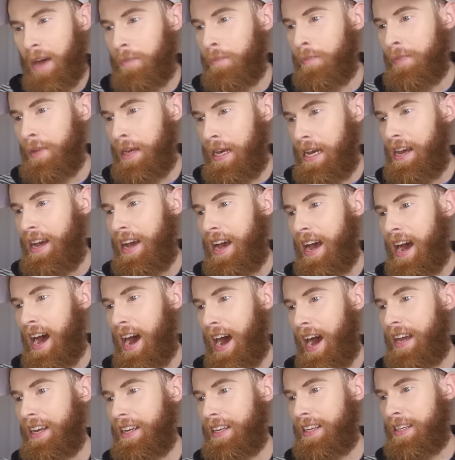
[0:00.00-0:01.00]
Um,
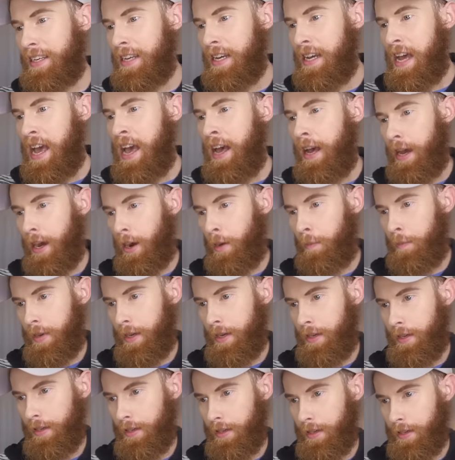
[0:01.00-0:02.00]
I. Help
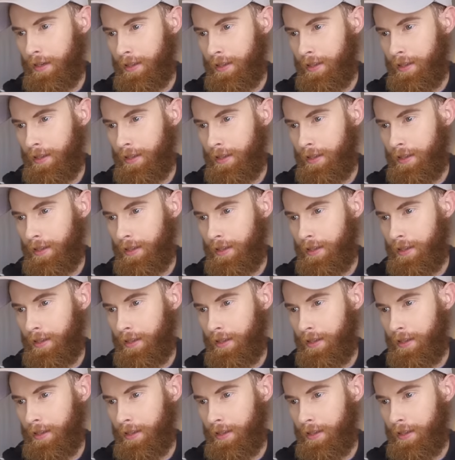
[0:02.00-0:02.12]
me.